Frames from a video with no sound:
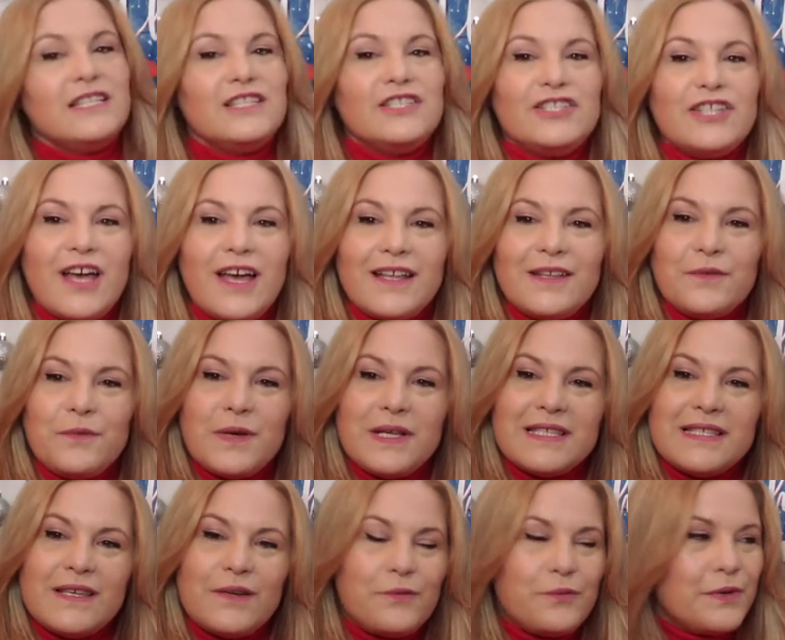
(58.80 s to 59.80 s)
Todd
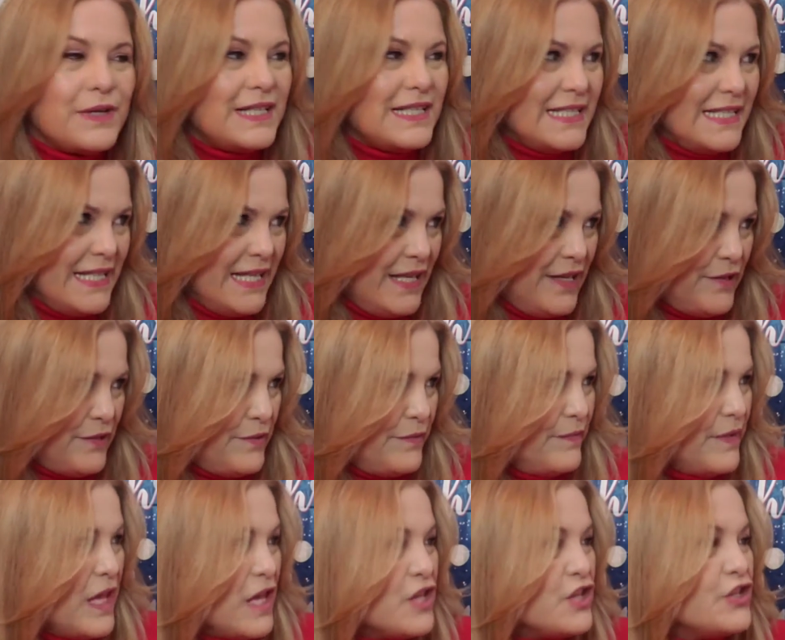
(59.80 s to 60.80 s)
was a reindeer.
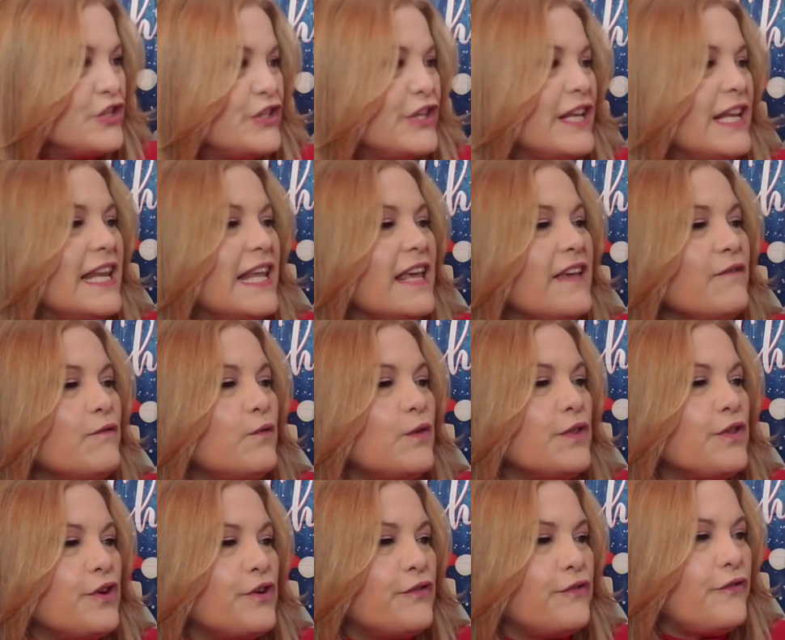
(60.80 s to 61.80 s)
She lived
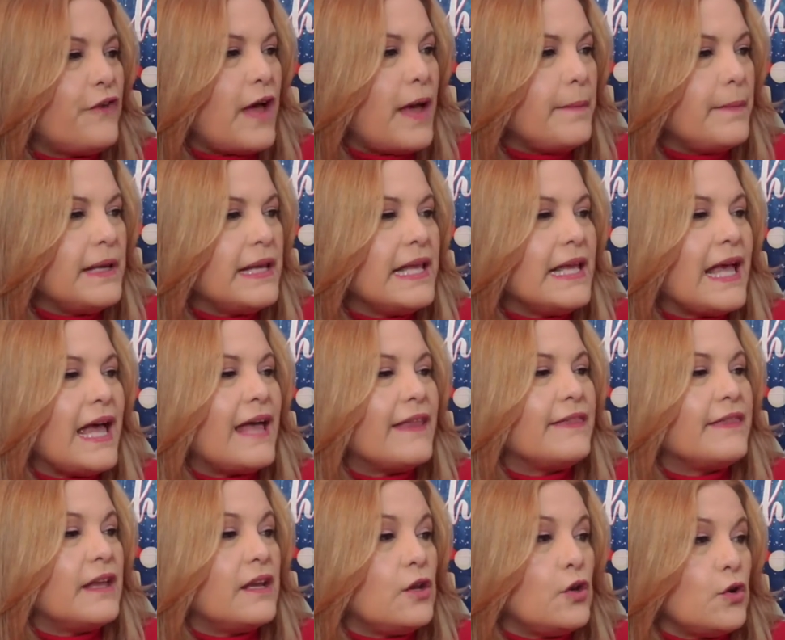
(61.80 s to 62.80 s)
with her family
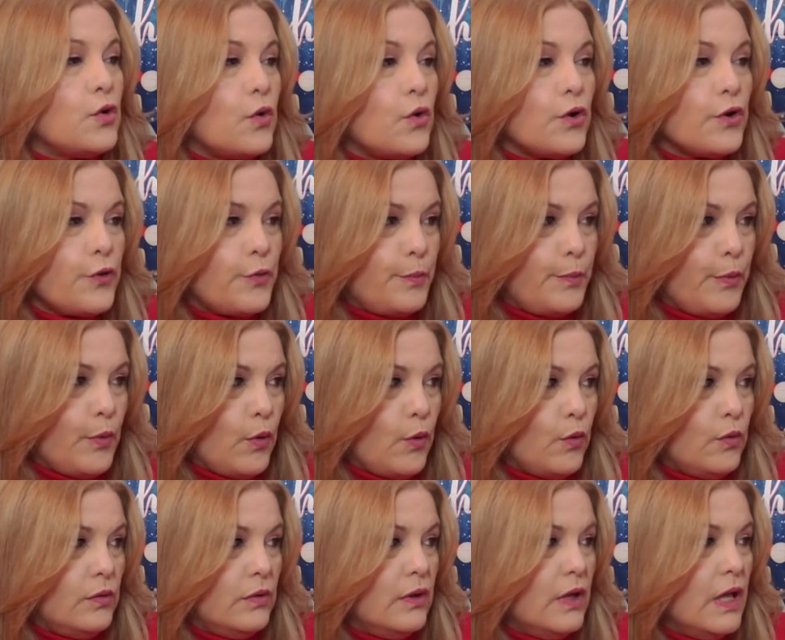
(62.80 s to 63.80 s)
at the North Pole.